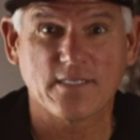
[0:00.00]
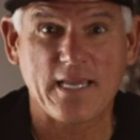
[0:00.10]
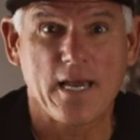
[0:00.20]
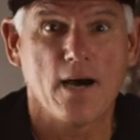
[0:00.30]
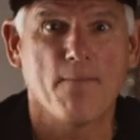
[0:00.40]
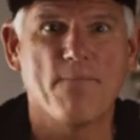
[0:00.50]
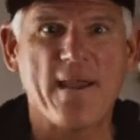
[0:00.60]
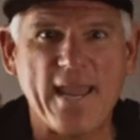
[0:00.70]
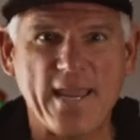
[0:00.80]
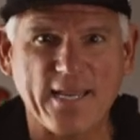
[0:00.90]
say
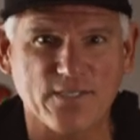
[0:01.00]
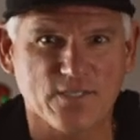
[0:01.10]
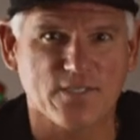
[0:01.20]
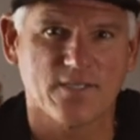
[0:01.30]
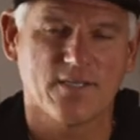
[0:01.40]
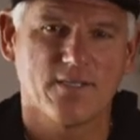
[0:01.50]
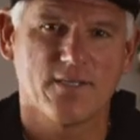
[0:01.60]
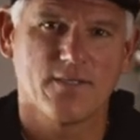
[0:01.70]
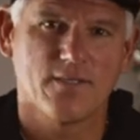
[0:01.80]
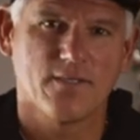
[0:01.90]
amazed.
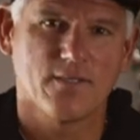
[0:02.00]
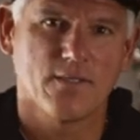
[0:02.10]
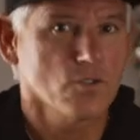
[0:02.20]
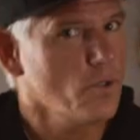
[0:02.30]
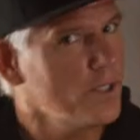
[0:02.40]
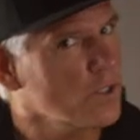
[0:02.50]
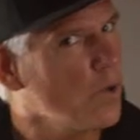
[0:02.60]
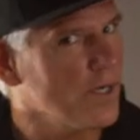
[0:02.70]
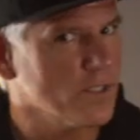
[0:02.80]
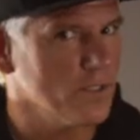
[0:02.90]
So here's a
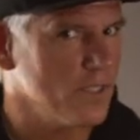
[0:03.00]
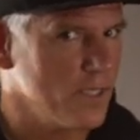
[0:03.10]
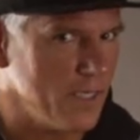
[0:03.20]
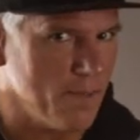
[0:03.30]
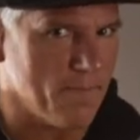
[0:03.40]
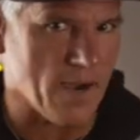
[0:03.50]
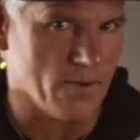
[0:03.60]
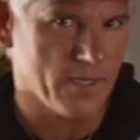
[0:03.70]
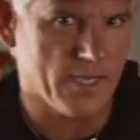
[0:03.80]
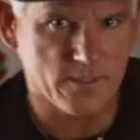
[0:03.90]
question to think
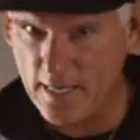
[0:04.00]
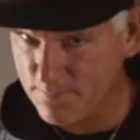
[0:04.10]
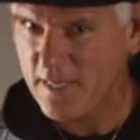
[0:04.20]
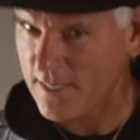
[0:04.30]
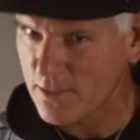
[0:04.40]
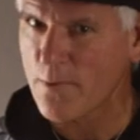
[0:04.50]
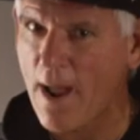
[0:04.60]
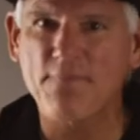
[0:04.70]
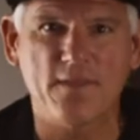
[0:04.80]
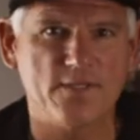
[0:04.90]
about as I begin to
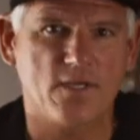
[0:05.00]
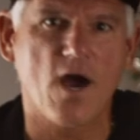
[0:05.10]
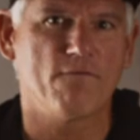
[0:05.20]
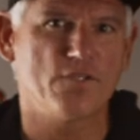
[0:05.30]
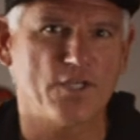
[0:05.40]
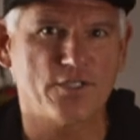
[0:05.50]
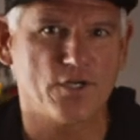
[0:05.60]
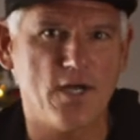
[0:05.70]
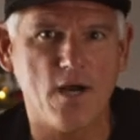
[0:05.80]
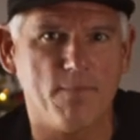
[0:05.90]
wrap this
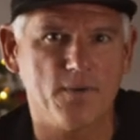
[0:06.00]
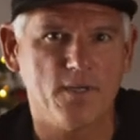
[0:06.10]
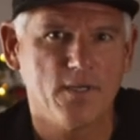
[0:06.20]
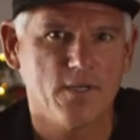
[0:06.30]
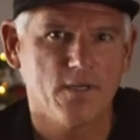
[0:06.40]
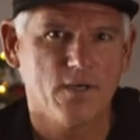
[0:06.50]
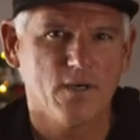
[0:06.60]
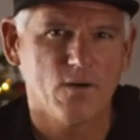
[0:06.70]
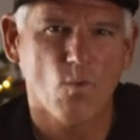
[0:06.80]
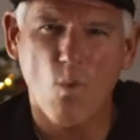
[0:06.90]
conversation up.
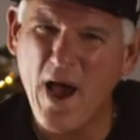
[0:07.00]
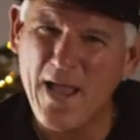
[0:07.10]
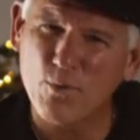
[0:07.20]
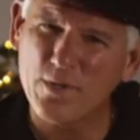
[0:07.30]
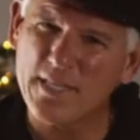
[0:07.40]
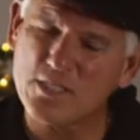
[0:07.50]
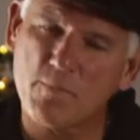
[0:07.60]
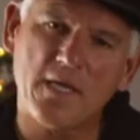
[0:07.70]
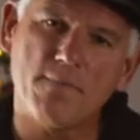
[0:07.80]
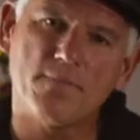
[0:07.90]
Why were these
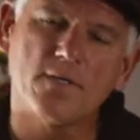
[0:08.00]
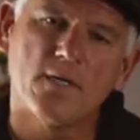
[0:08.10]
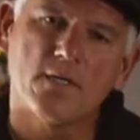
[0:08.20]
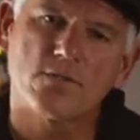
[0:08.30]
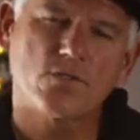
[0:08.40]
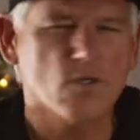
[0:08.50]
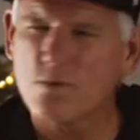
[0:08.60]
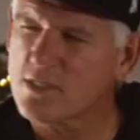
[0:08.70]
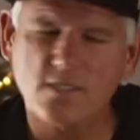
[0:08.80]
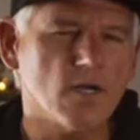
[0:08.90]
people so
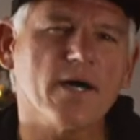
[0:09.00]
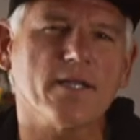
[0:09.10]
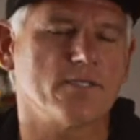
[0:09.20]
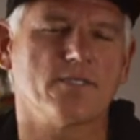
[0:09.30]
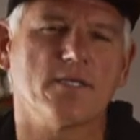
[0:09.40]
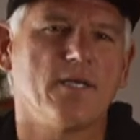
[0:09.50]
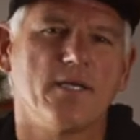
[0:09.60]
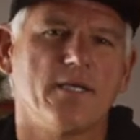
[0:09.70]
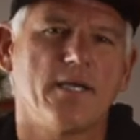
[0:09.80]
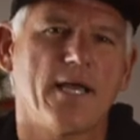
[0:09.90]
astonished
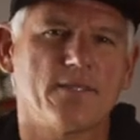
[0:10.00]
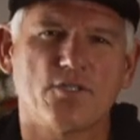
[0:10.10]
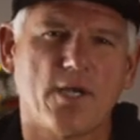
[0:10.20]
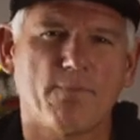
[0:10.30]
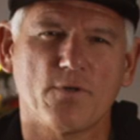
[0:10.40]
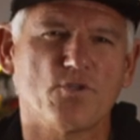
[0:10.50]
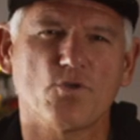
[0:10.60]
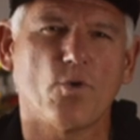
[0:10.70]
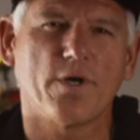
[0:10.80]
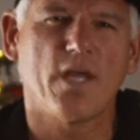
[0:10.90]
at the shepherd's
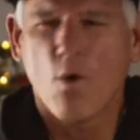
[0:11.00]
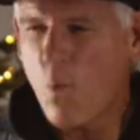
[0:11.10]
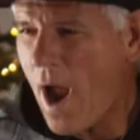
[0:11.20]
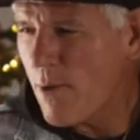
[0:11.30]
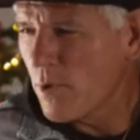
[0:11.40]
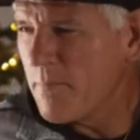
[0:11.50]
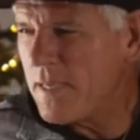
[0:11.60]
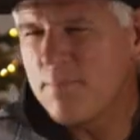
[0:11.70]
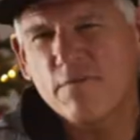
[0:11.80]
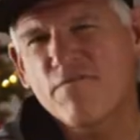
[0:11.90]
story? Why were
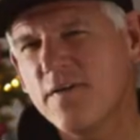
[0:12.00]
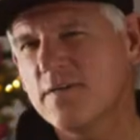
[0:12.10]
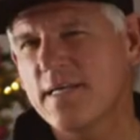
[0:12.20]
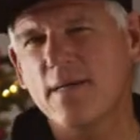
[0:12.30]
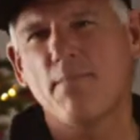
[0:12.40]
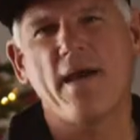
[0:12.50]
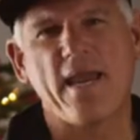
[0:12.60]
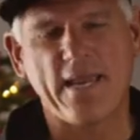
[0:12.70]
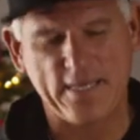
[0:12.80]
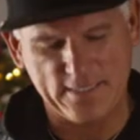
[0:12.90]
people feeling
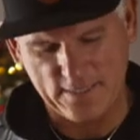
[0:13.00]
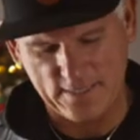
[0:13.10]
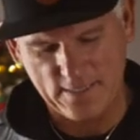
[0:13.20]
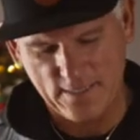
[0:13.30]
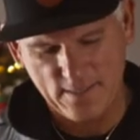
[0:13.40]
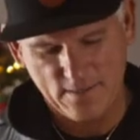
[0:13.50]
amazed?